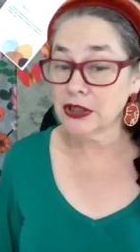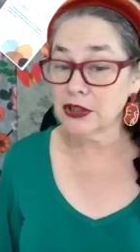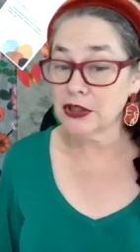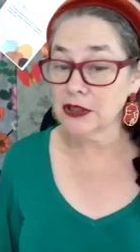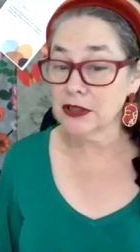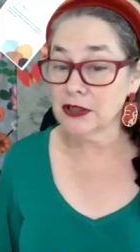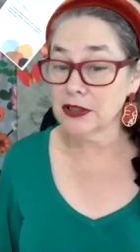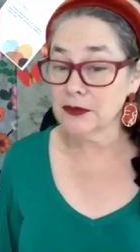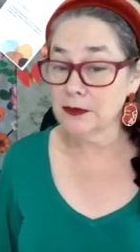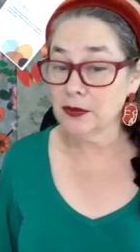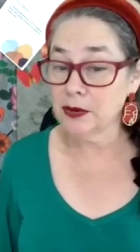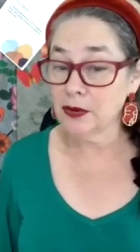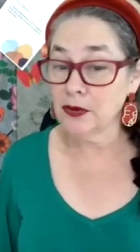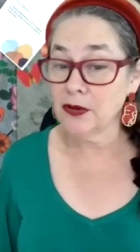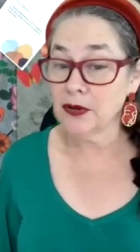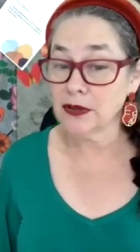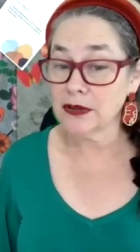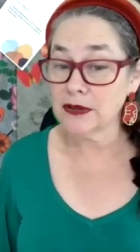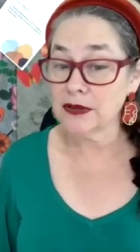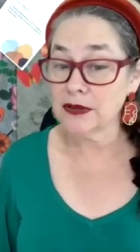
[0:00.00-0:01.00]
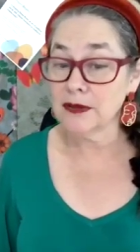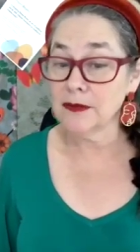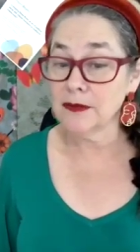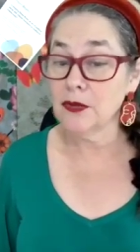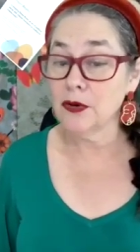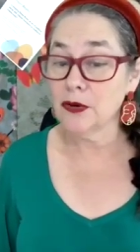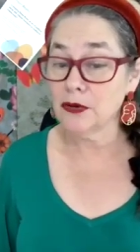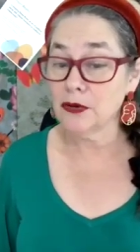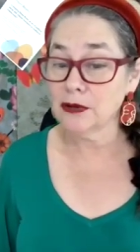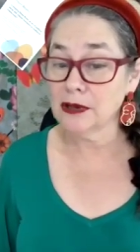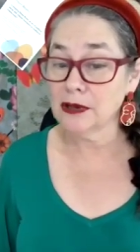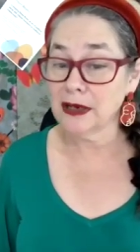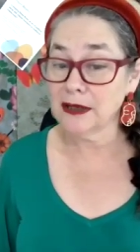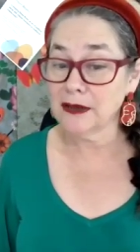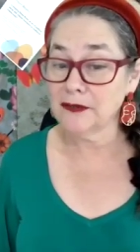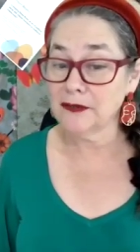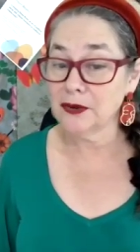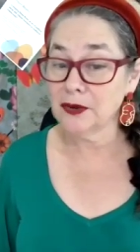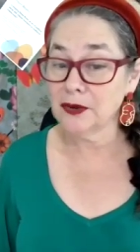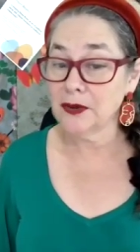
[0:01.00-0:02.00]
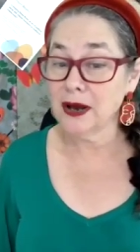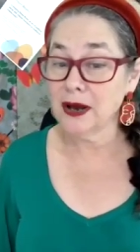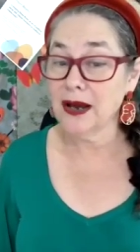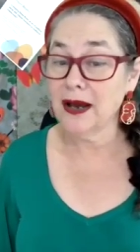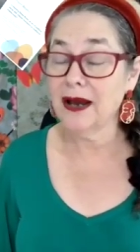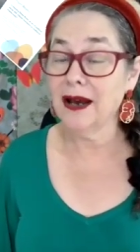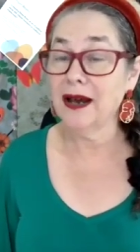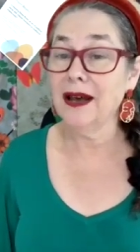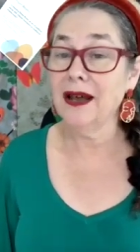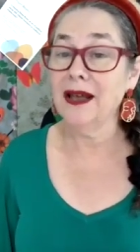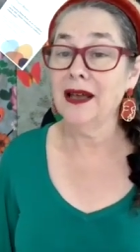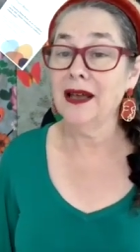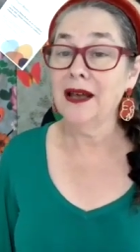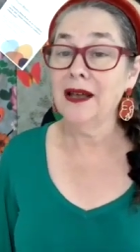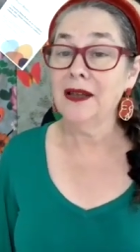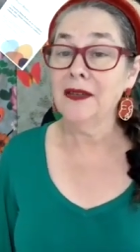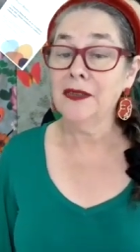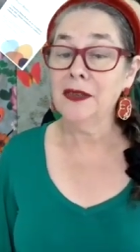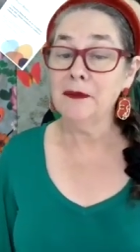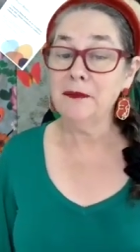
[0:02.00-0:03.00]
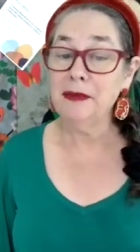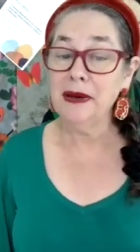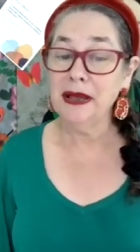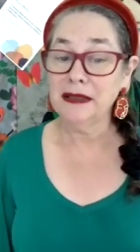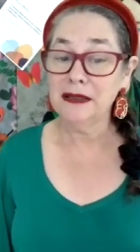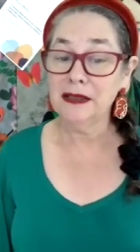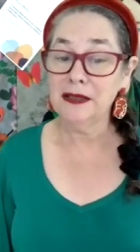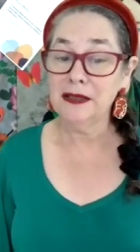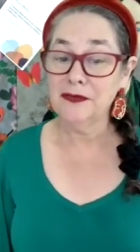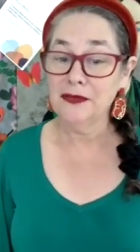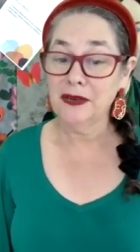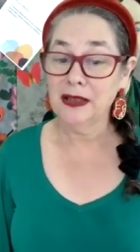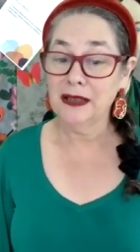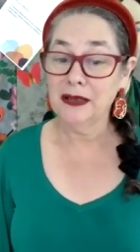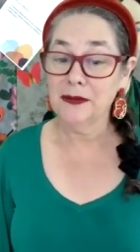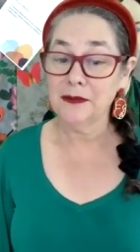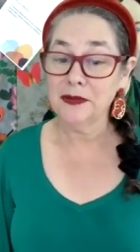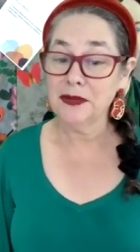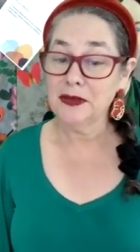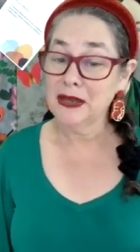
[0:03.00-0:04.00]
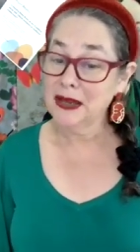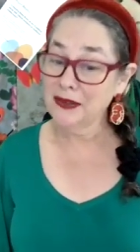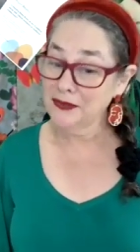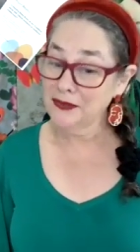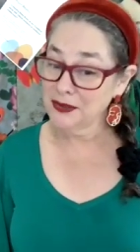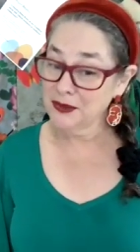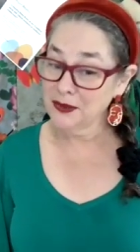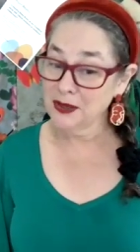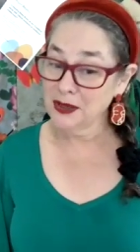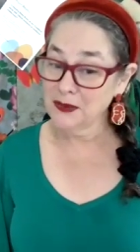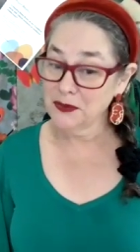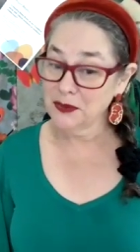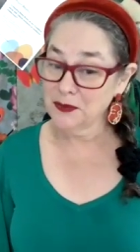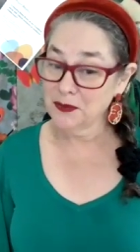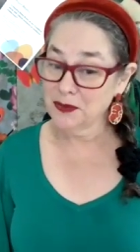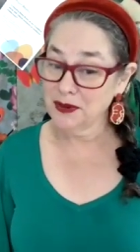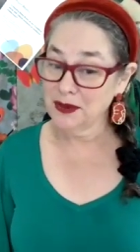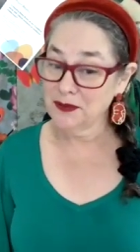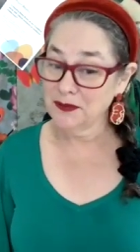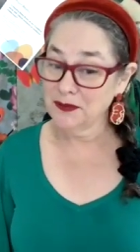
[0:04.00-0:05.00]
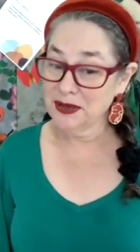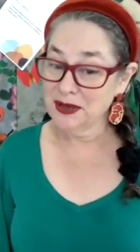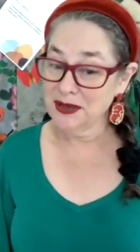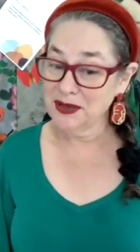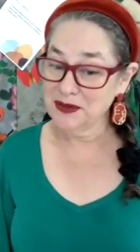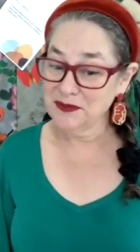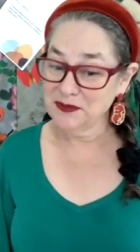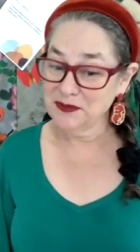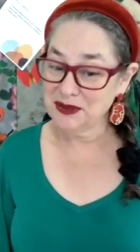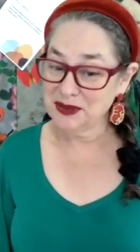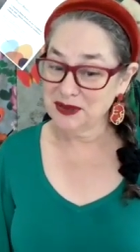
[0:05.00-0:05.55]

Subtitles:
actually supports the more creative you are, the better developed the other side of the brain becomes.